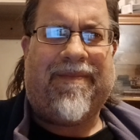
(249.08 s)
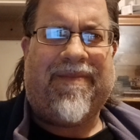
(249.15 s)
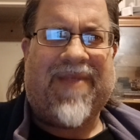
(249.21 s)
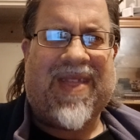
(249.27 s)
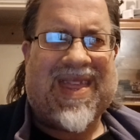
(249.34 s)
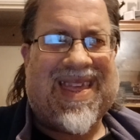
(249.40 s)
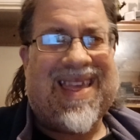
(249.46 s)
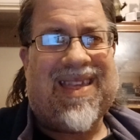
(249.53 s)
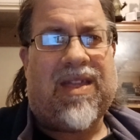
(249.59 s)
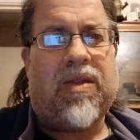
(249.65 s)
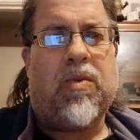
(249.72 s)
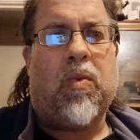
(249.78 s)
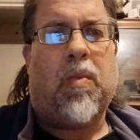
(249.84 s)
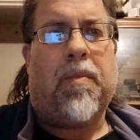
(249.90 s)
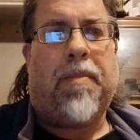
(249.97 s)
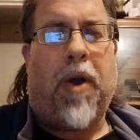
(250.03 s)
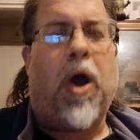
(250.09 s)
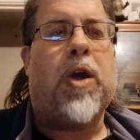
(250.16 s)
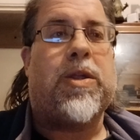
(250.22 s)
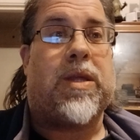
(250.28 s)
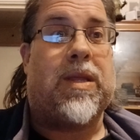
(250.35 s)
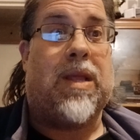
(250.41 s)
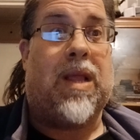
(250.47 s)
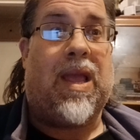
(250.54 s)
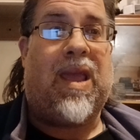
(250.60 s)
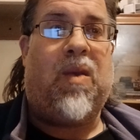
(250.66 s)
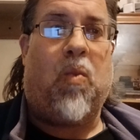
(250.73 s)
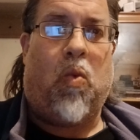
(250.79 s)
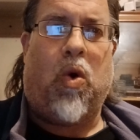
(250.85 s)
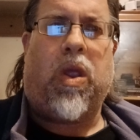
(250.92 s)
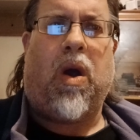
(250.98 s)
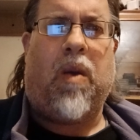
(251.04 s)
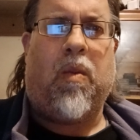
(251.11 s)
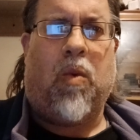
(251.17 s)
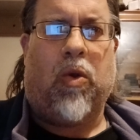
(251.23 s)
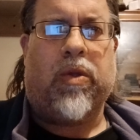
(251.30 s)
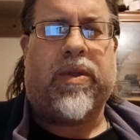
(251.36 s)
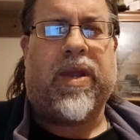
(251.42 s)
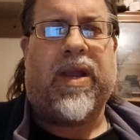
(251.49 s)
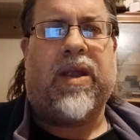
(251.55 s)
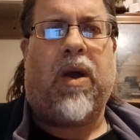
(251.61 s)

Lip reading: This isn't personally what I wanted.